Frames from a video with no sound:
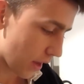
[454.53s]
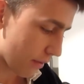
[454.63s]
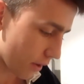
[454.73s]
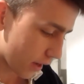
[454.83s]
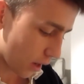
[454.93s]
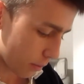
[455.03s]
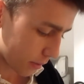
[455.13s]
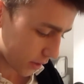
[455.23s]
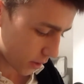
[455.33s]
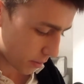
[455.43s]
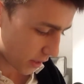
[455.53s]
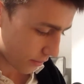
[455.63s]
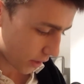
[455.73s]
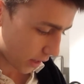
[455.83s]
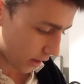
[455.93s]
If I get up
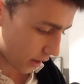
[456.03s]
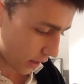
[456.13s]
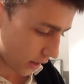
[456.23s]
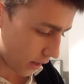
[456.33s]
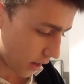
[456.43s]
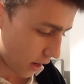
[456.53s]
specifically early,